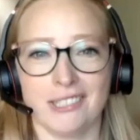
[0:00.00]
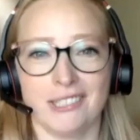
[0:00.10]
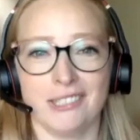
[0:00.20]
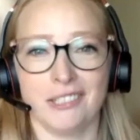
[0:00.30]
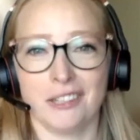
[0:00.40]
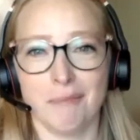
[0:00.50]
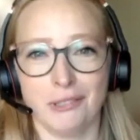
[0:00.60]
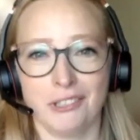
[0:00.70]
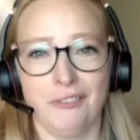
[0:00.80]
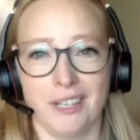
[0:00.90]
to the most
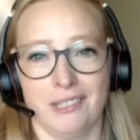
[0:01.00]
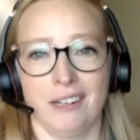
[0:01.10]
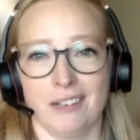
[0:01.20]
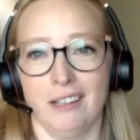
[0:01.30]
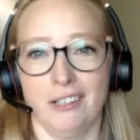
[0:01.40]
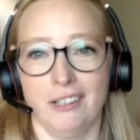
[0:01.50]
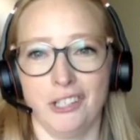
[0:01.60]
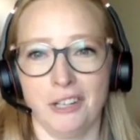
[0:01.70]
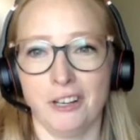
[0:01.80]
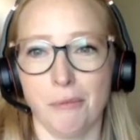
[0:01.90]
advanced technology
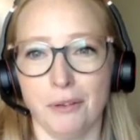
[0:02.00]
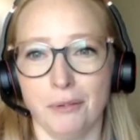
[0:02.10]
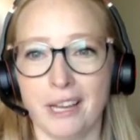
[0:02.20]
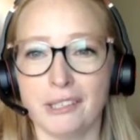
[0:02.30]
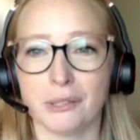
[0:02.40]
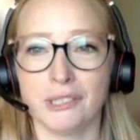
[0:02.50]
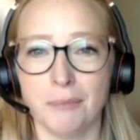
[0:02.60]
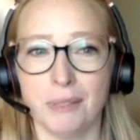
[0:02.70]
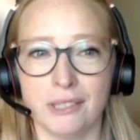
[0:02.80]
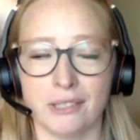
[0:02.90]
available, right? So
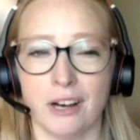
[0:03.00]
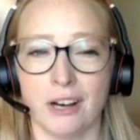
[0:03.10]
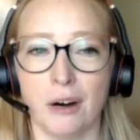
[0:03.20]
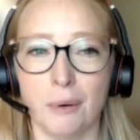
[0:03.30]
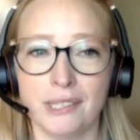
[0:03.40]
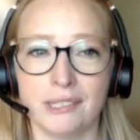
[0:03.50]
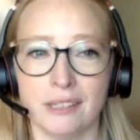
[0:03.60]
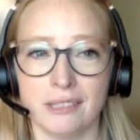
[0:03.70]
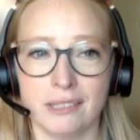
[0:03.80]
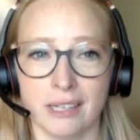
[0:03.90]
Siemens has always
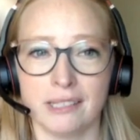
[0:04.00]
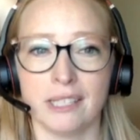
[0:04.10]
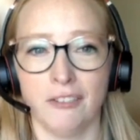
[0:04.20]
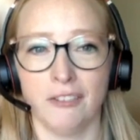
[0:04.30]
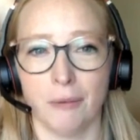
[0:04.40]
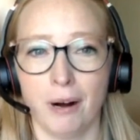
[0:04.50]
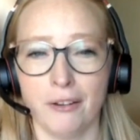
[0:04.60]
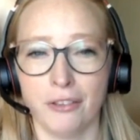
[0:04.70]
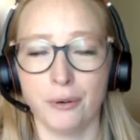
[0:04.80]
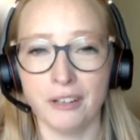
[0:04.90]
set itself
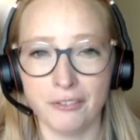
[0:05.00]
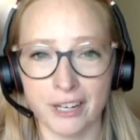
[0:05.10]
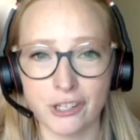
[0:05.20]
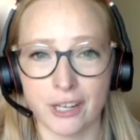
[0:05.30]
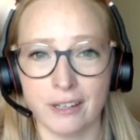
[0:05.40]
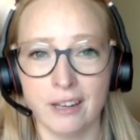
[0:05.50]
apart through innovation.